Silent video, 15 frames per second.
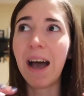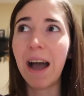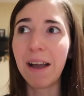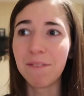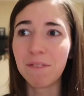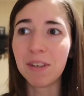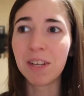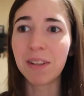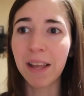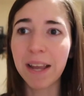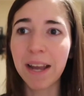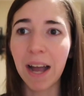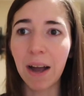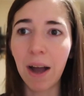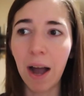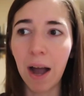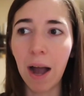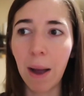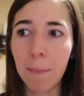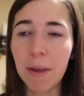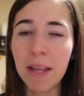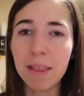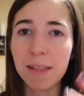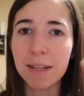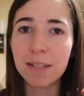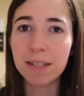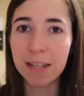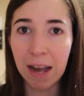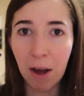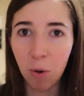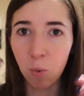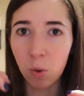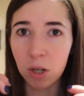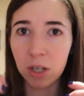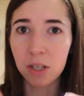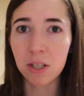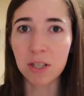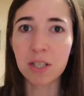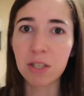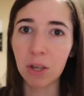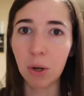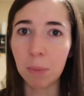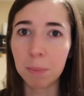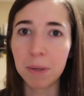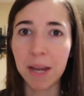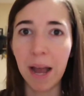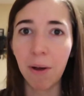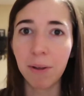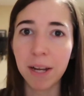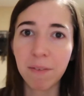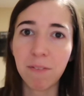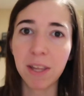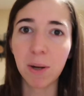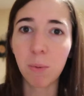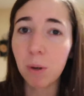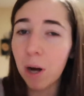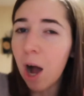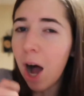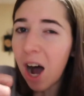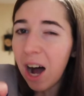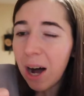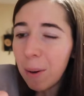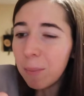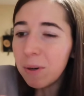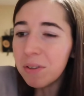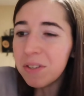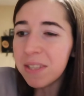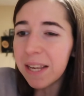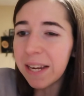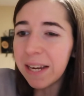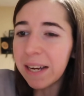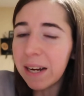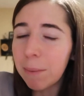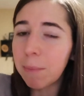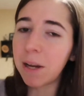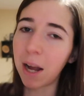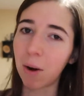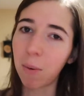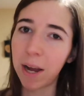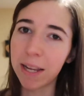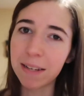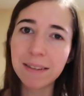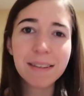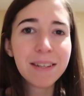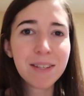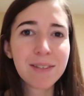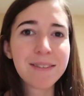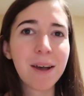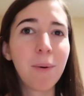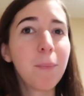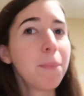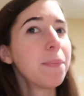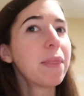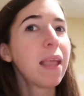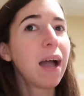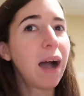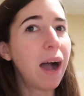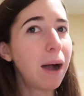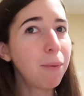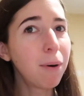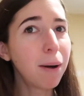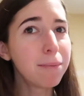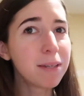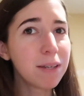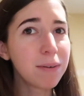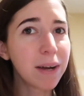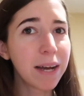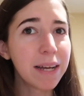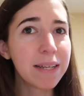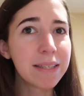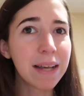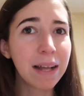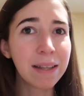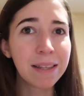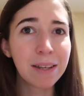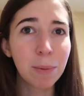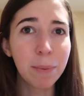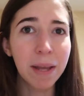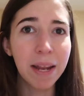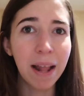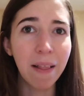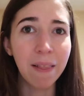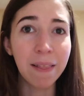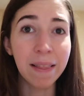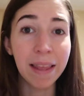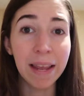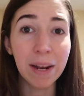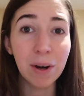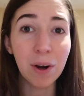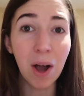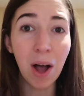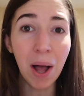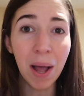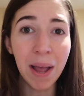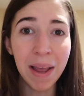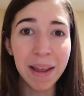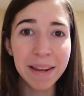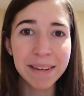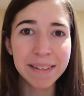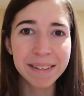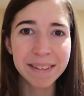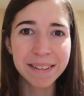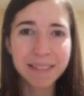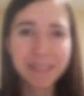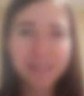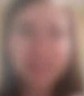I feel like I'm in the downward slope now. Like, I feel like we're almost there, but not quite. So I will update you guys a little bit later on.